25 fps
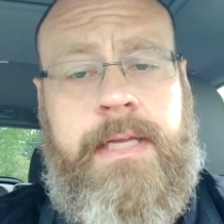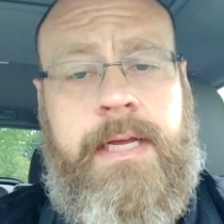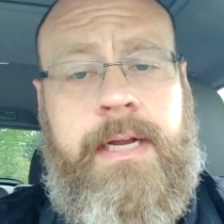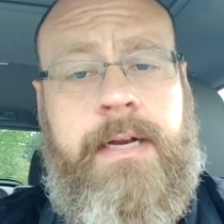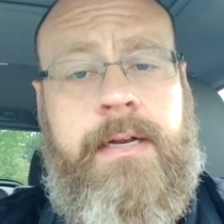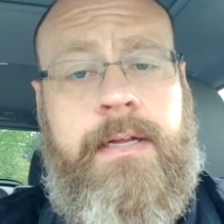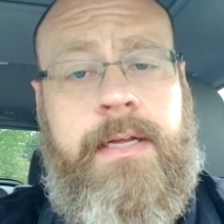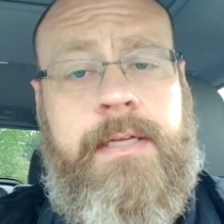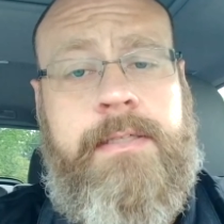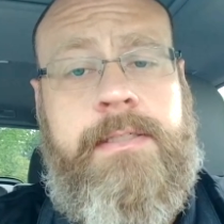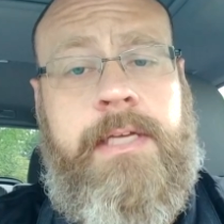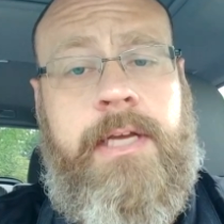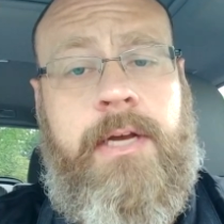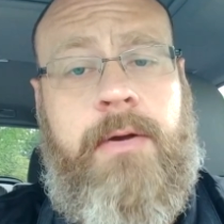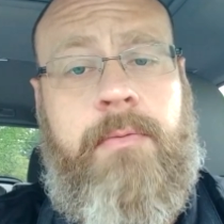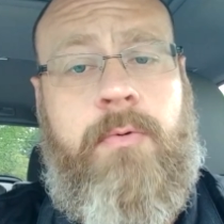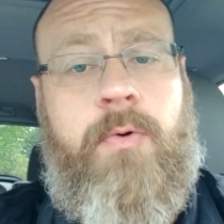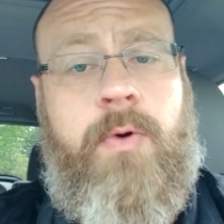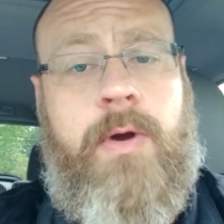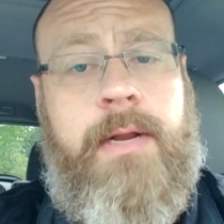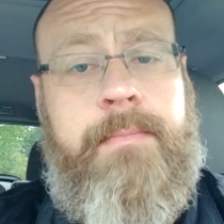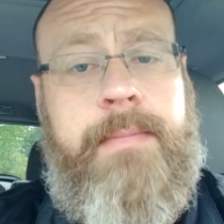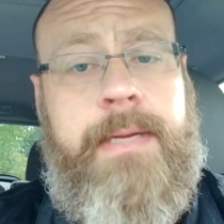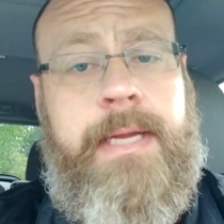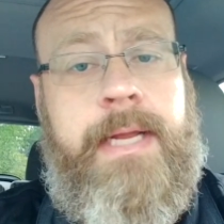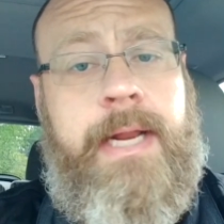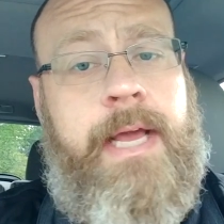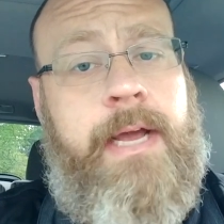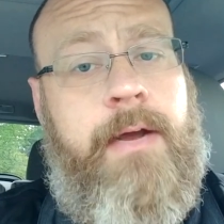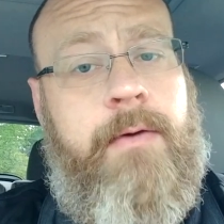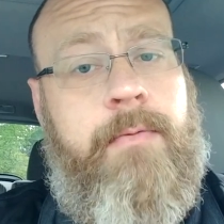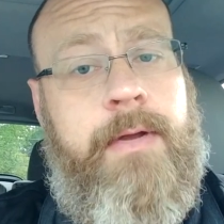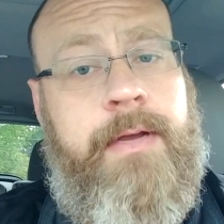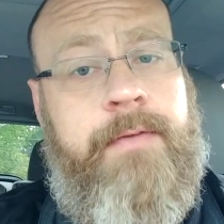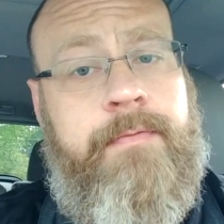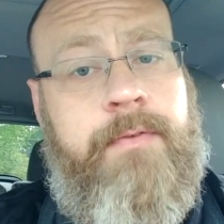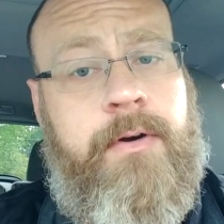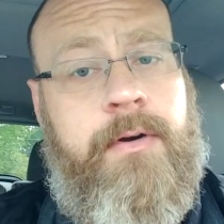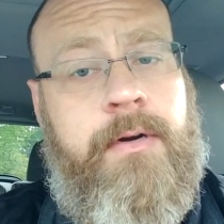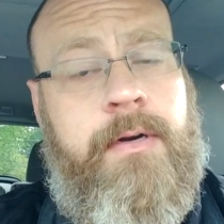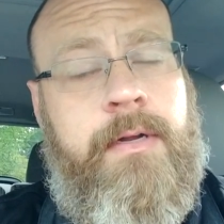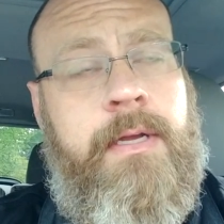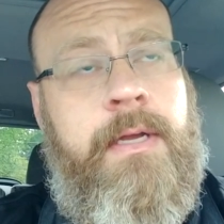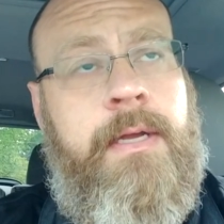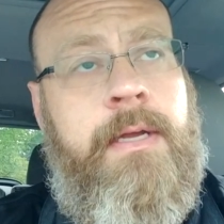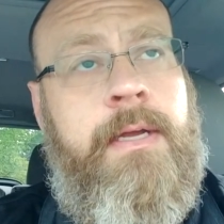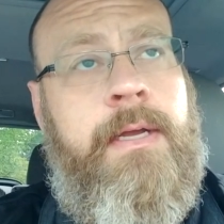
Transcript: That does help quite a bit. However,